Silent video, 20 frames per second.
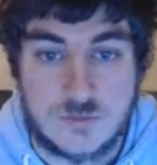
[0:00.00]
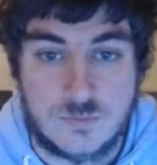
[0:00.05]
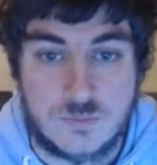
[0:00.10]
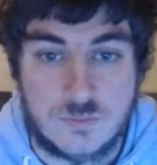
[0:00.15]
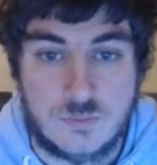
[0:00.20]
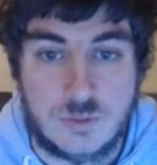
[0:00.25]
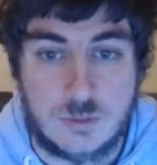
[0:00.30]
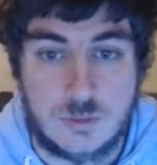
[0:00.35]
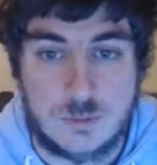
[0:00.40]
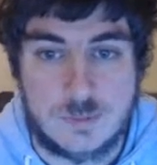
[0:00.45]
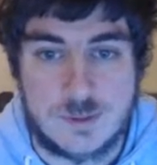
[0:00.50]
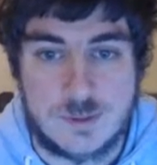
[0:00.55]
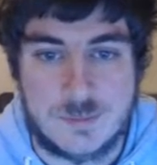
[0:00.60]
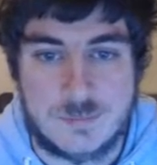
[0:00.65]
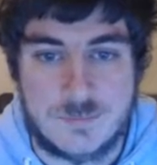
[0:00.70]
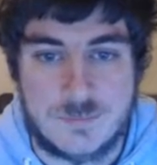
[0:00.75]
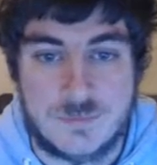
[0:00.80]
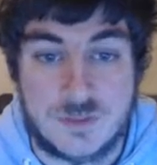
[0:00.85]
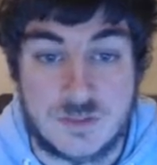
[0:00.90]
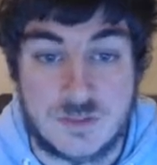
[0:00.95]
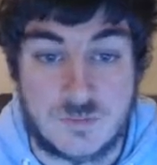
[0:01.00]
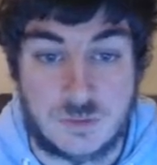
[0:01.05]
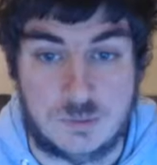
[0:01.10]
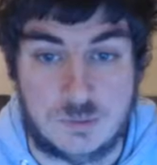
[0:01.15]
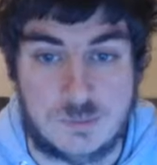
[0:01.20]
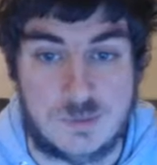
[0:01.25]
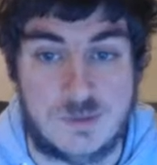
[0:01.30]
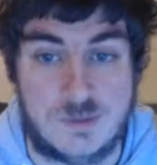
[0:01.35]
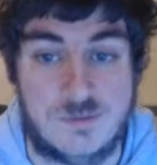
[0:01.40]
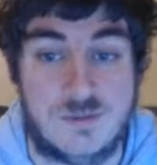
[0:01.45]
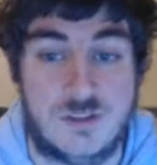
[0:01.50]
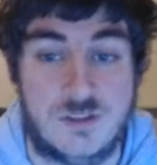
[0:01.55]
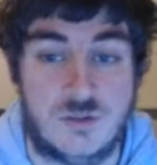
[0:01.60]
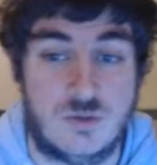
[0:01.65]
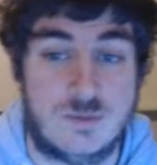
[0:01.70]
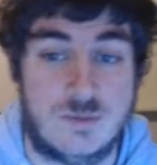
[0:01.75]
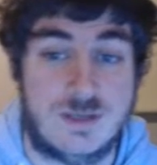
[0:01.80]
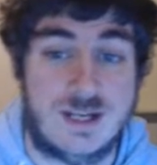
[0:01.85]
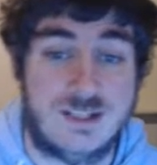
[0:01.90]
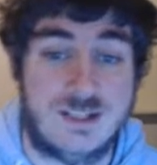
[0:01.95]
Probably, probably an
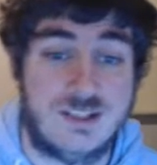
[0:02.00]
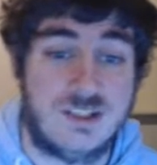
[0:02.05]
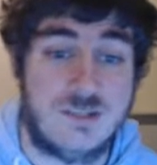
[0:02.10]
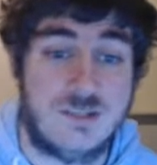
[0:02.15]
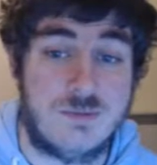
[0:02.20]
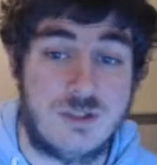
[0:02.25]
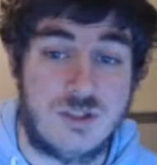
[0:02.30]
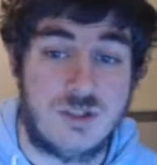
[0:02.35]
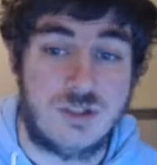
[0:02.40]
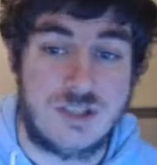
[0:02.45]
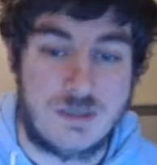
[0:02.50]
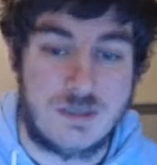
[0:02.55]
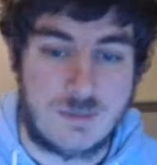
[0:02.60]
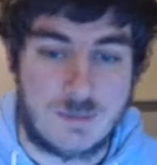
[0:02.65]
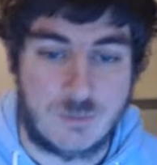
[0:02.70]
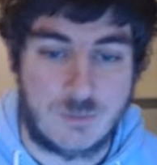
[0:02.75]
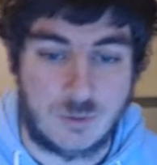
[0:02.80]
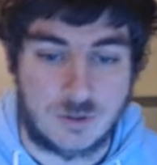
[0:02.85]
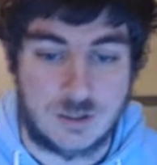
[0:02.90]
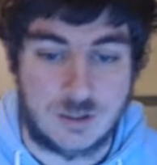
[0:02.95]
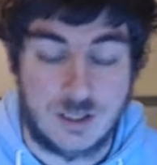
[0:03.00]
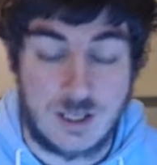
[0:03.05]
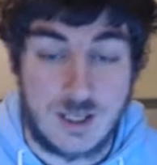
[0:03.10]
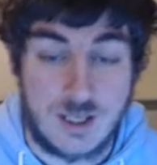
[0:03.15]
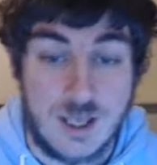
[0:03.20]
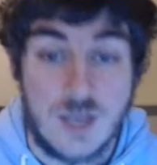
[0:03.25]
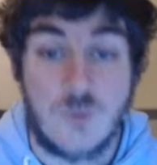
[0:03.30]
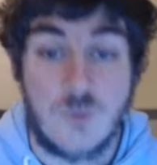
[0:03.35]
extreme analogy, but you should get my point.